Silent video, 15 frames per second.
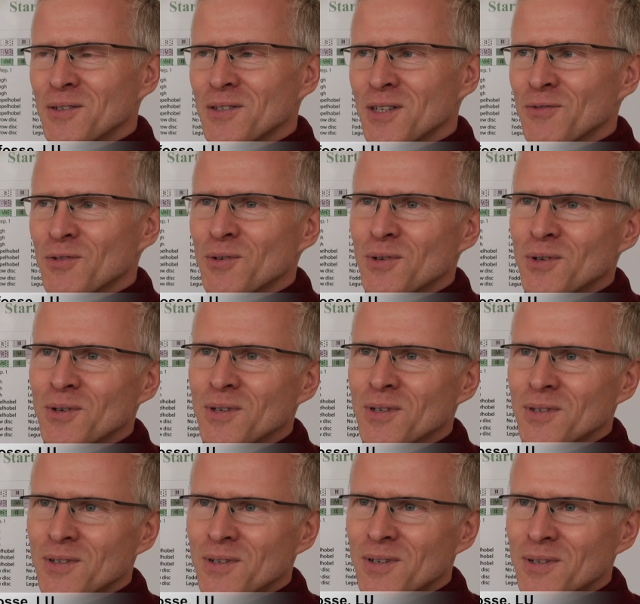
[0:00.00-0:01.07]
several
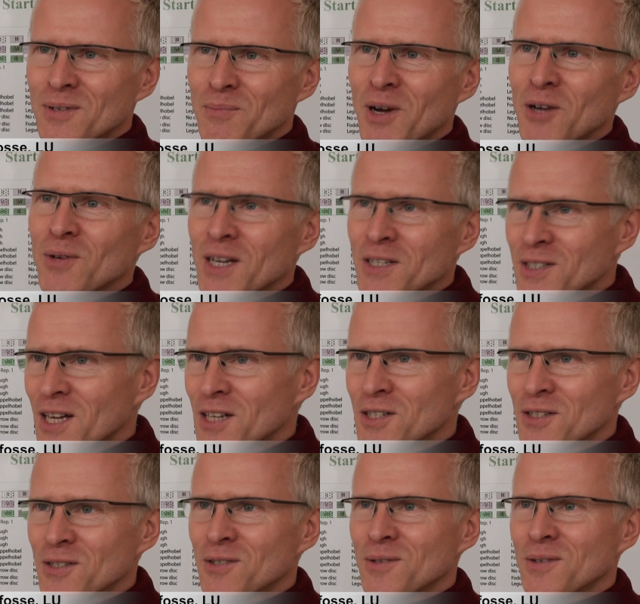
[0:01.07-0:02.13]
uh, biogas
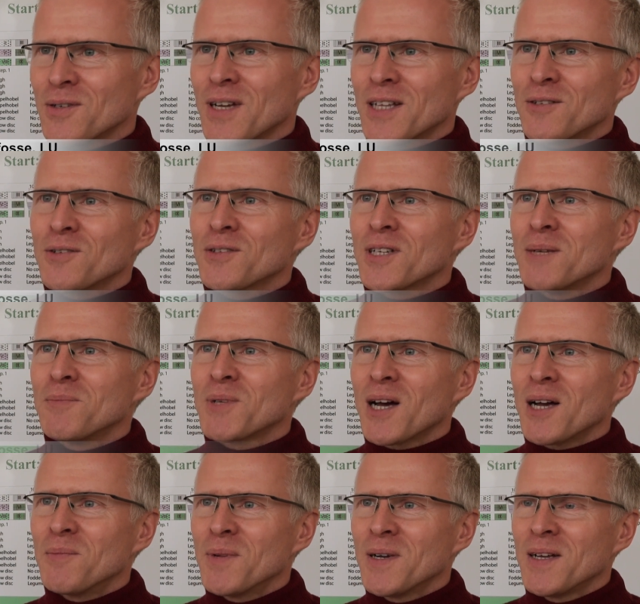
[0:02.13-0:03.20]
digester at the same
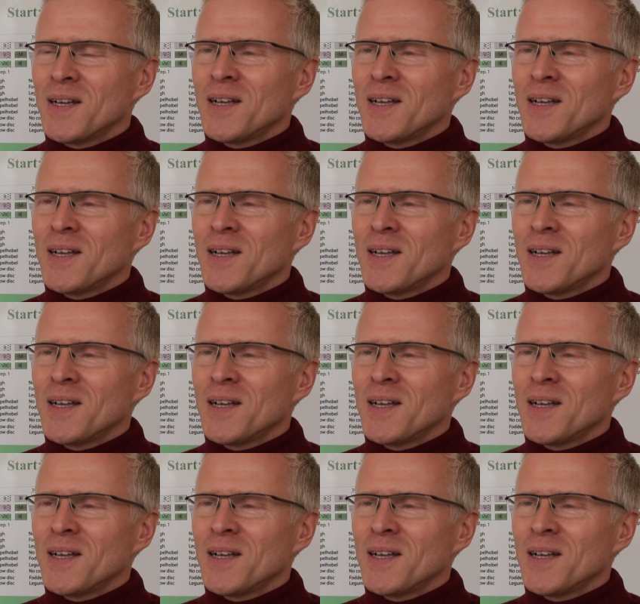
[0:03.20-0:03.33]
time